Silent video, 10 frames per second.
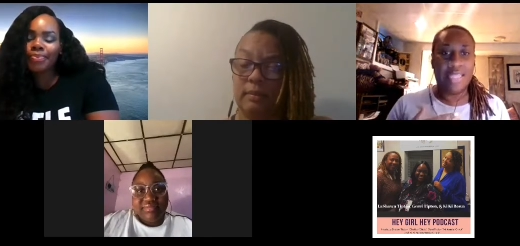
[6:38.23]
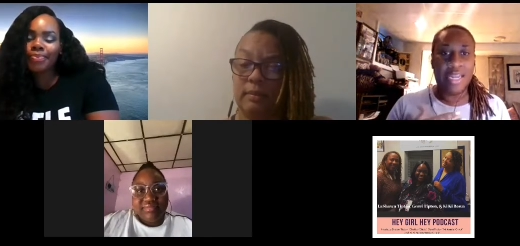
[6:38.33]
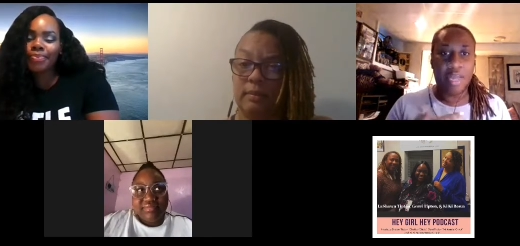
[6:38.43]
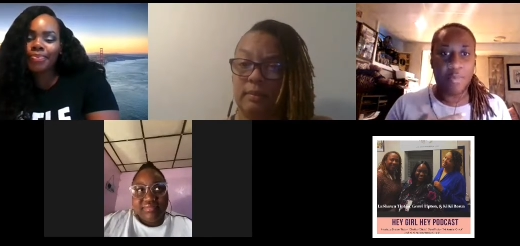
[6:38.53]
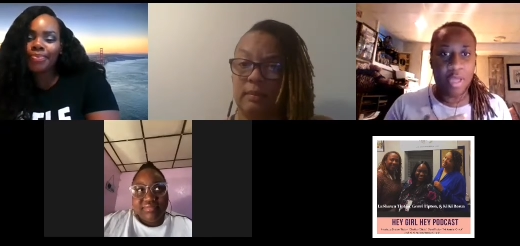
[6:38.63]

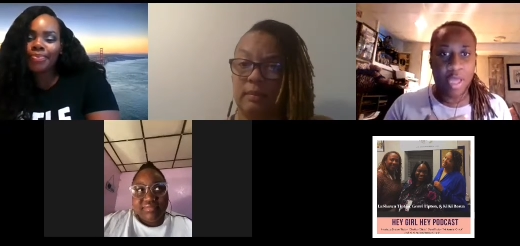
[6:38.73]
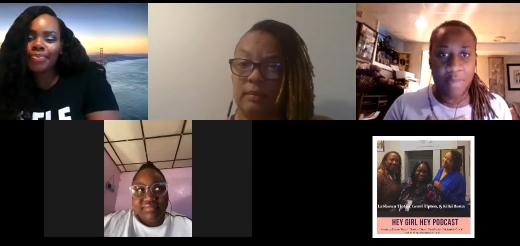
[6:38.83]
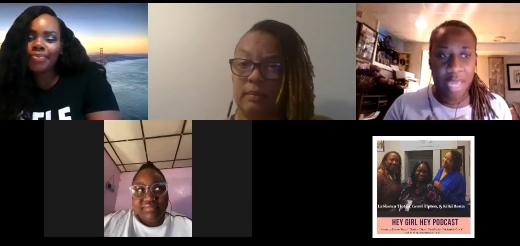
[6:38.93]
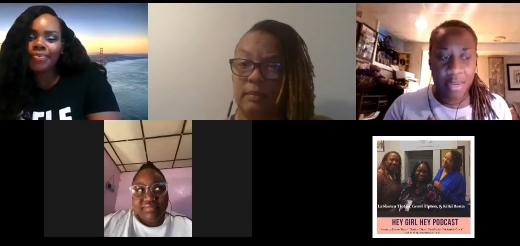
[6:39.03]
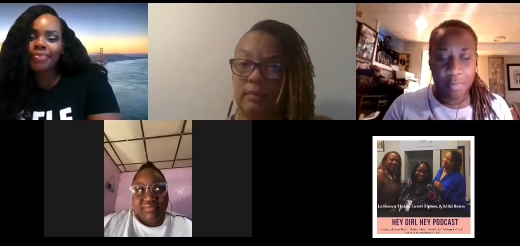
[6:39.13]
Speaker 1: I'm I'm
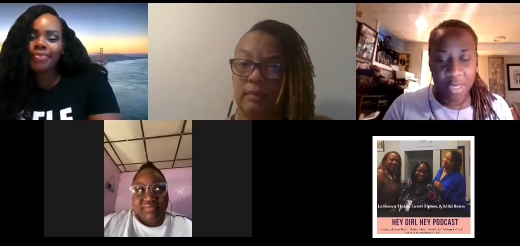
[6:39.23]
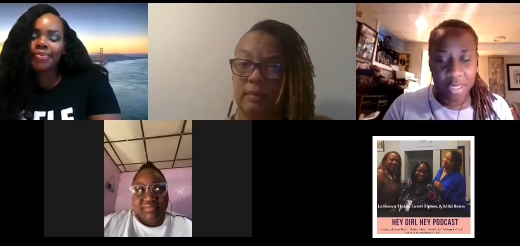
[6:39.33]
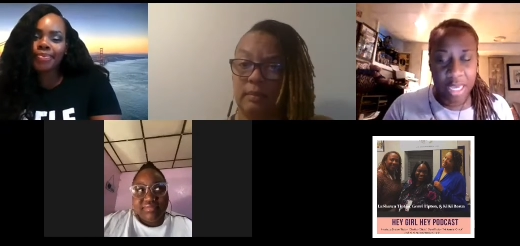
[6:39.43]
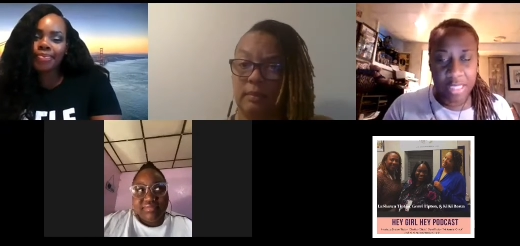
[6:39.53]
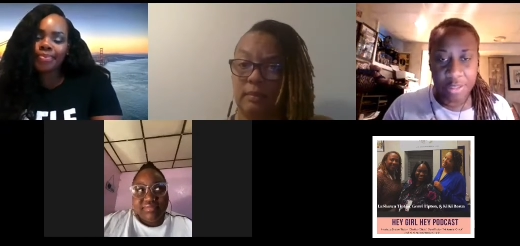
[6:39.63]
not a big
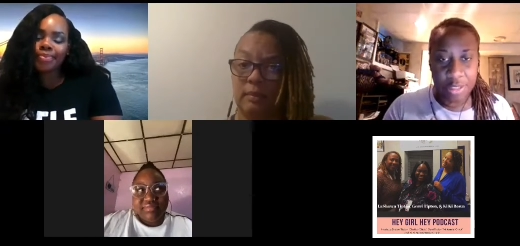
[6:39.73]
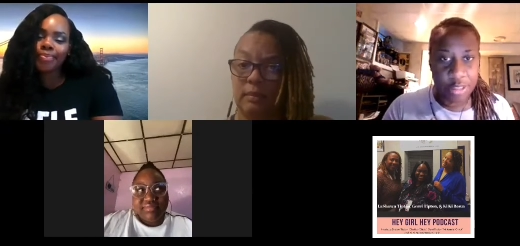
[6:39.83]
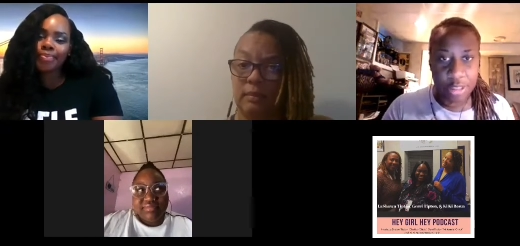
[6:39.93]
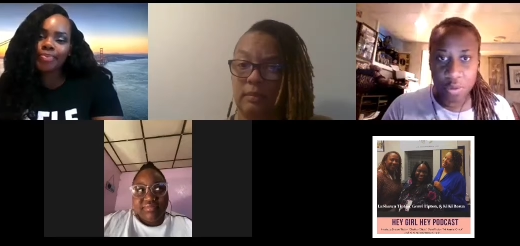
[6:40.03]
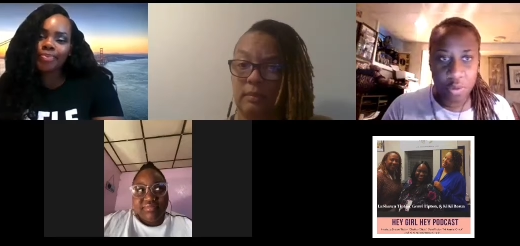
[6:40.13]
cusser because the
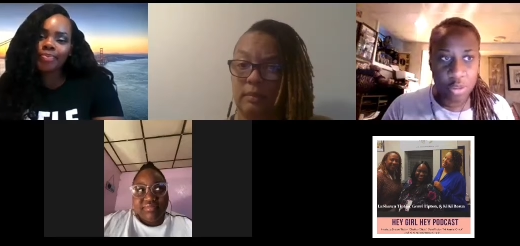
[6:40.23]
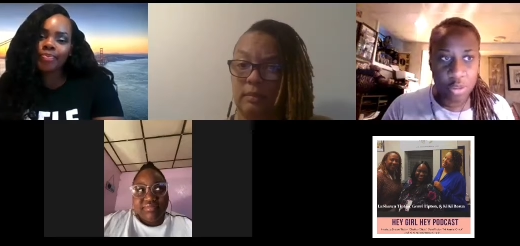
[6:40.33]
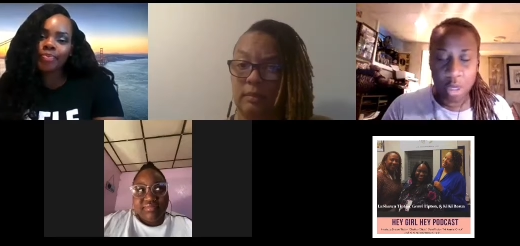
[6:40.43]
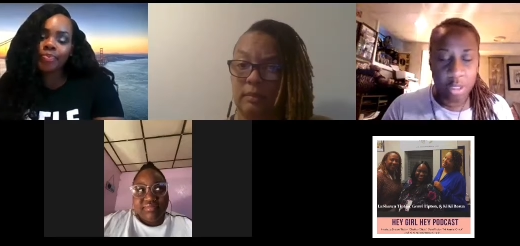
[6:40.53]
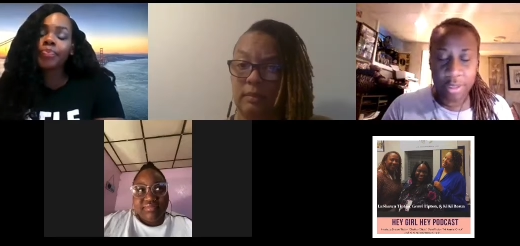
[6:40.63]
Lord's
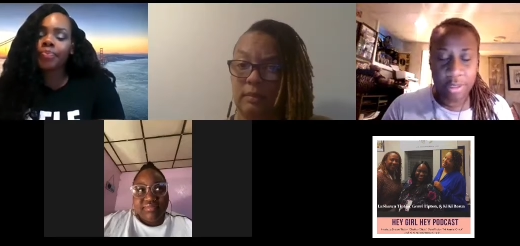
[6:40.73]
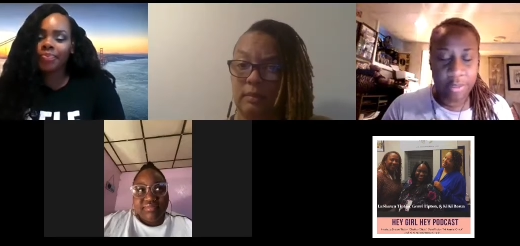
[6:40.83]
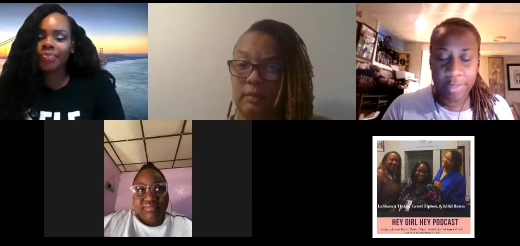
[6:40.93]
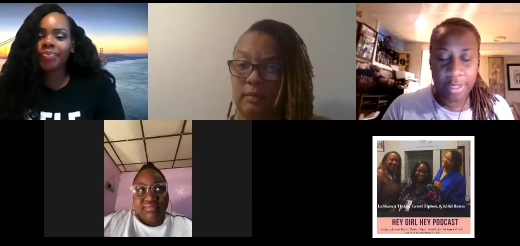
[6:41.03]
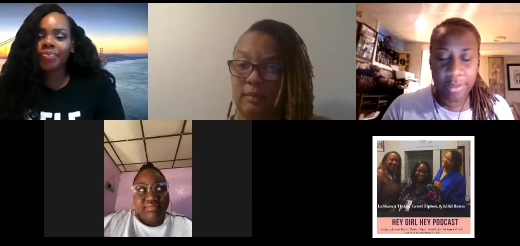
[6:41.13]
working mm-hmm. on
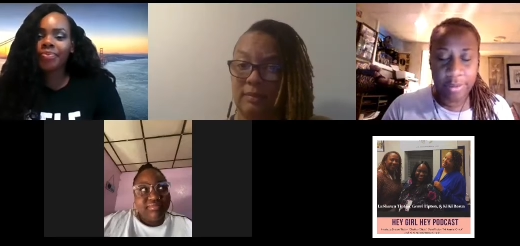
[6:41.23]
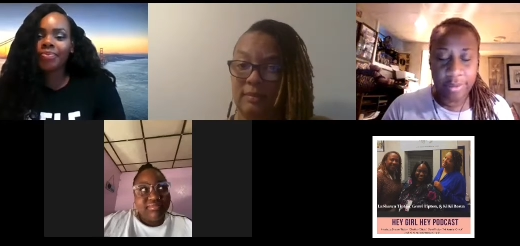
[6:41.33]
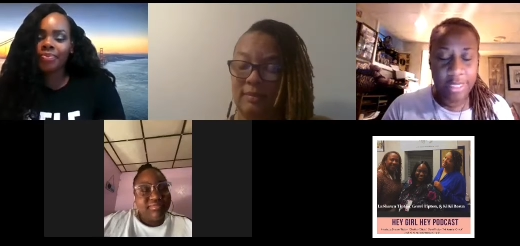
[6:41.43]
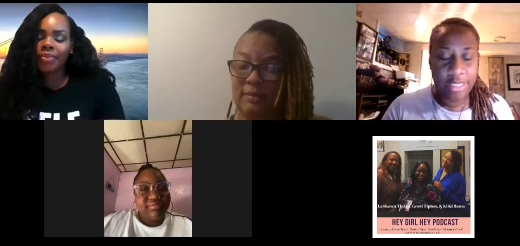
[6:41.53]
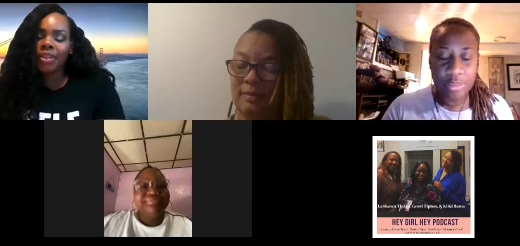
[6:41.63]
me.
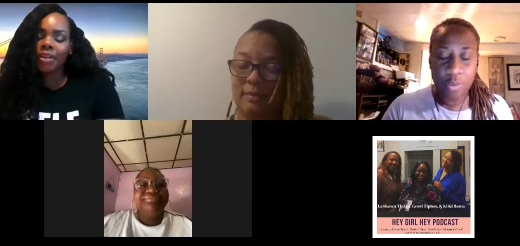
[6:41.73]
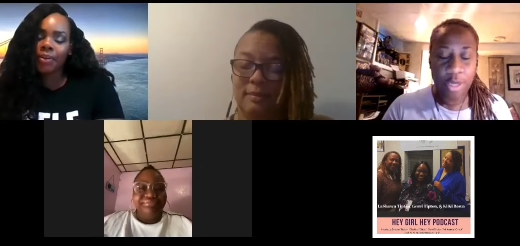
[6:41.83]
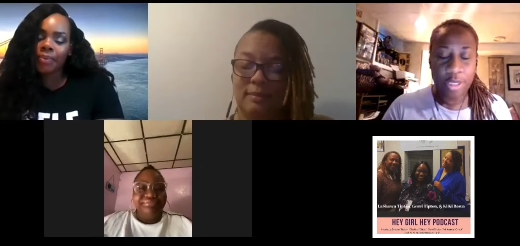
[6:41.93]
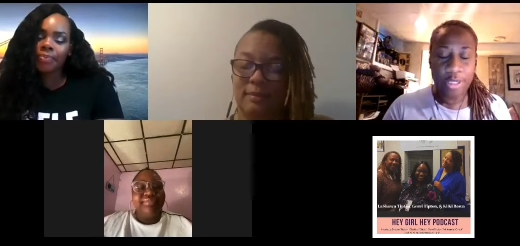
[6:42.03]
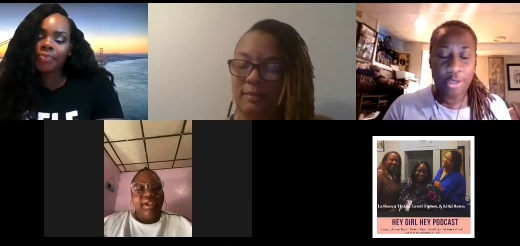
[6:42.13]
He's yeah.
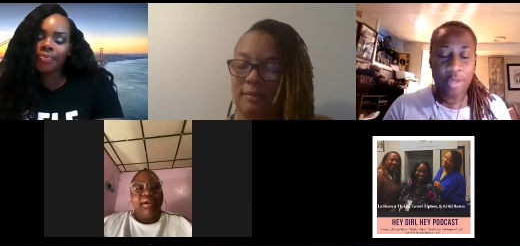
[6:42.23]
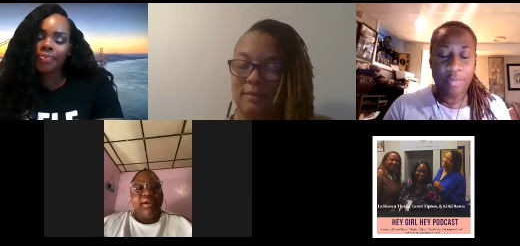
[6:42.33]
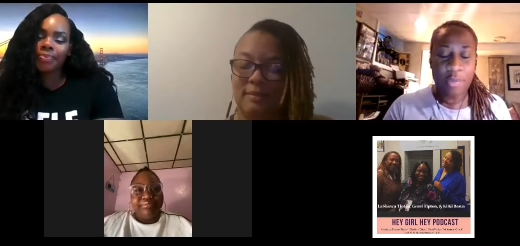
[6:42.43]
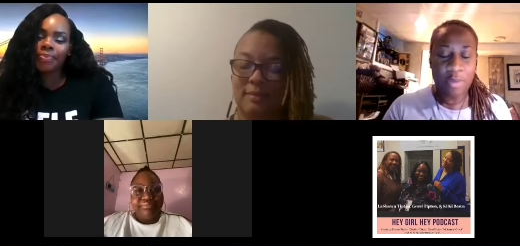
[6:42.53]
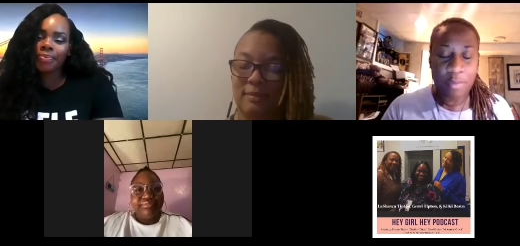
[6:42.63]
working on me
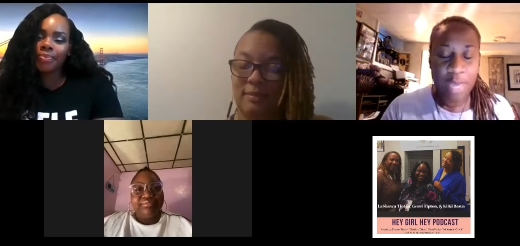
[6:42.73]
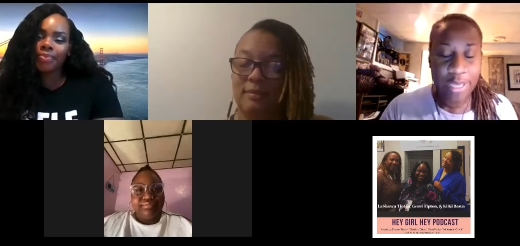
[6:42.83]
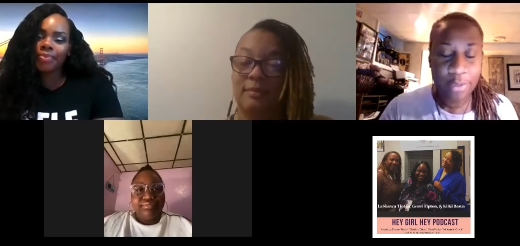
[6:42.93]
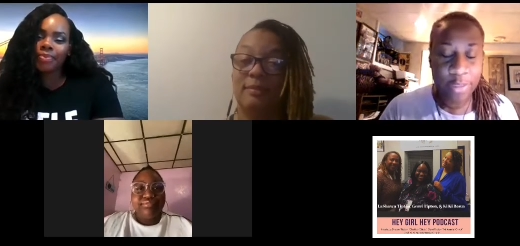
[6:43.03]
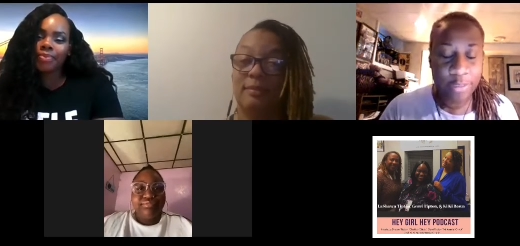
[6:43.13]
with my
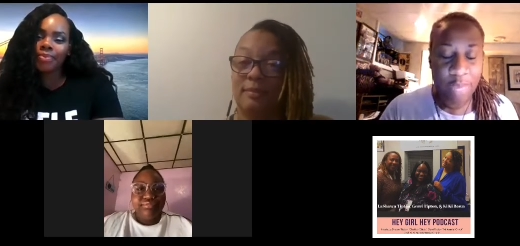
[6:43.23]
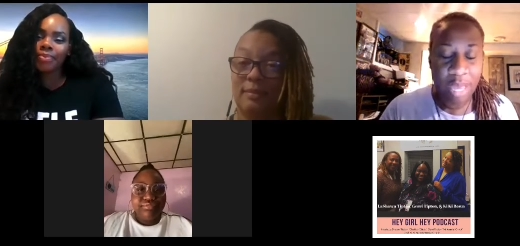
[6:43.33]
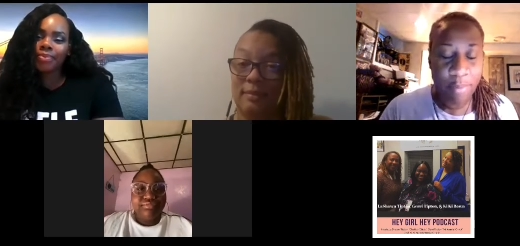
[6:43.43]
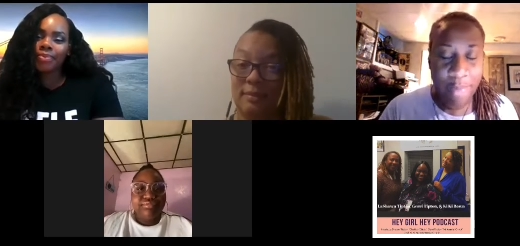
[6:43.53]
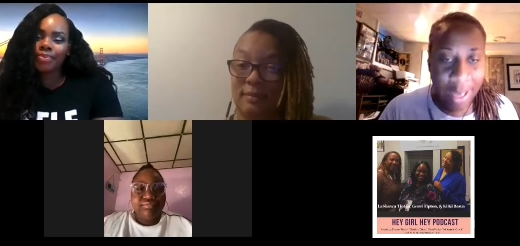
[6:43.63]
with my
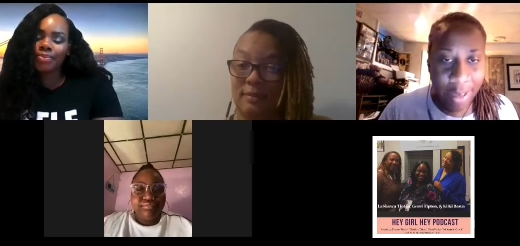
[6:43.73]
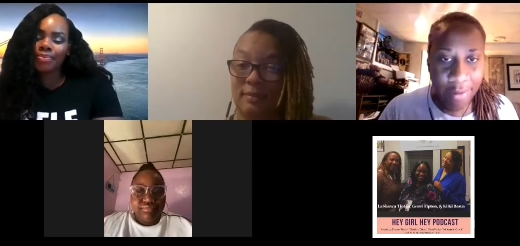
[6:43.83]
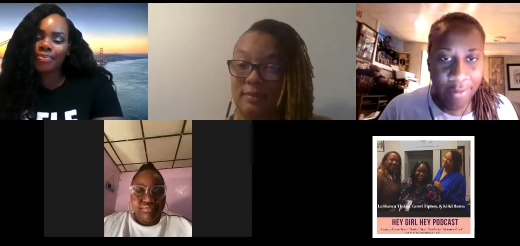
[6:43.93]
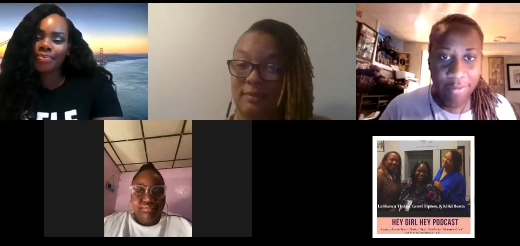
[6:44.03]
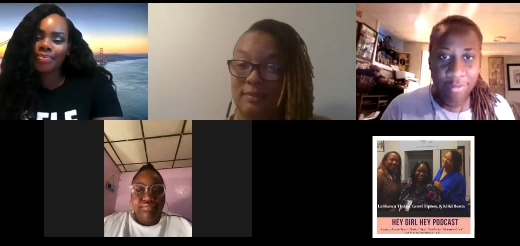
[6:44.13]
mouth.